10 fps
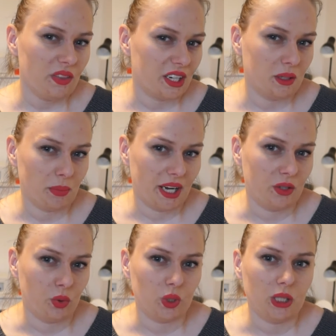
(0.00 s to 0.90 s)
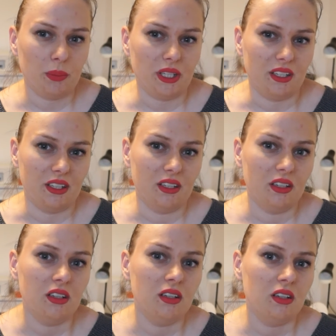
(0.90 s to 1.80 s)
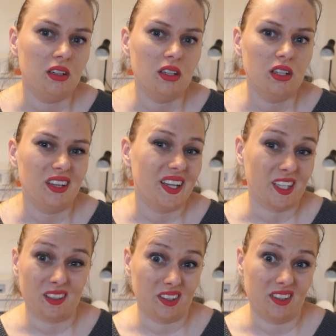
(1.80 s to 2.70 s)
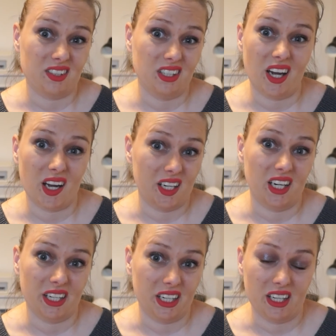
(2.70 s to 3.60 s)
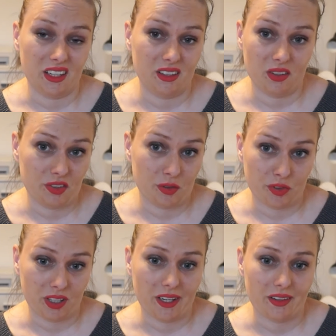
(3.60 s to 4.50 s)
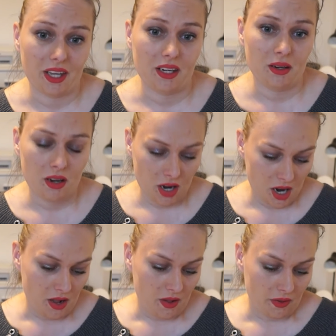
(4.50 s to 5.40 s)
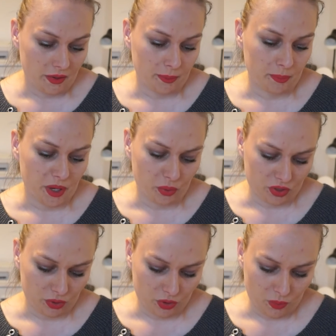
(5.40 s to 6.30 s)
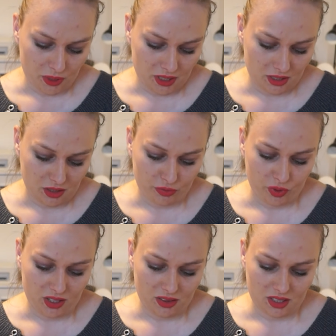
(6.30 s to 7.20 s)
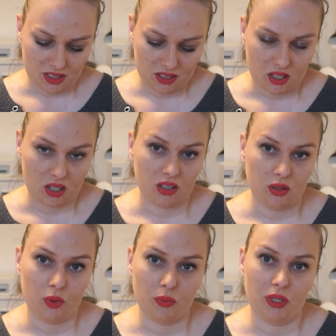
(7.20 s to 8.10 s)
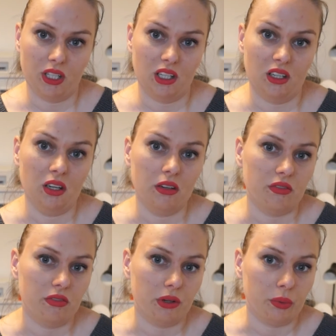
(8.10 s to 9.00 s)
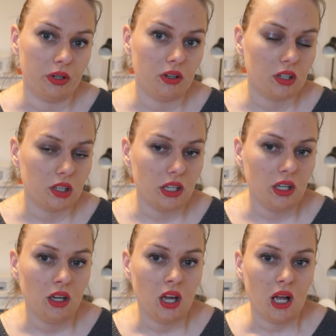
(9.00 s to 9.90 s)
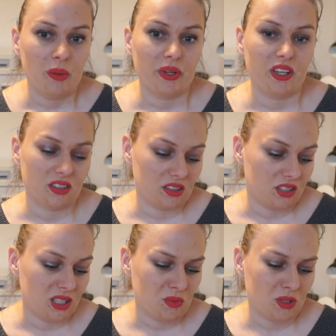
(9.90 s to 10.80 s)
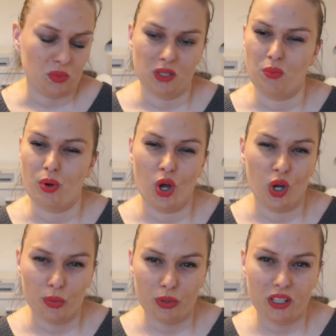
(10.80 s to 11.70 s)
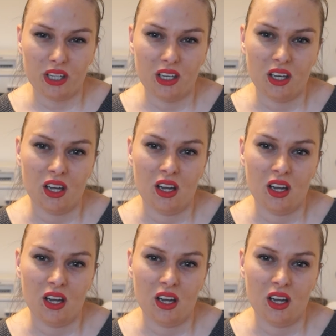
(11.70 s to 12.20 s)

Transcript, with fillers: that it might only be like glossy highlighting or something like that. Um, I was also a bit afraid that this color would be very ugly because it seems a bit purpley